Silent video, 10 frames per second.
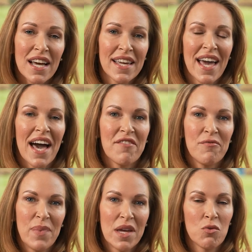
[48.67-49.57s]
I
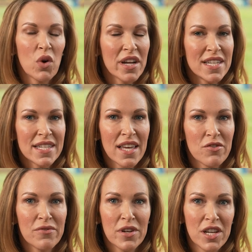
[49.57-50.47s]
have been working together
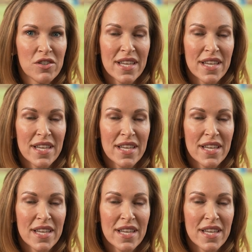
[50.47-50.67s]
for years.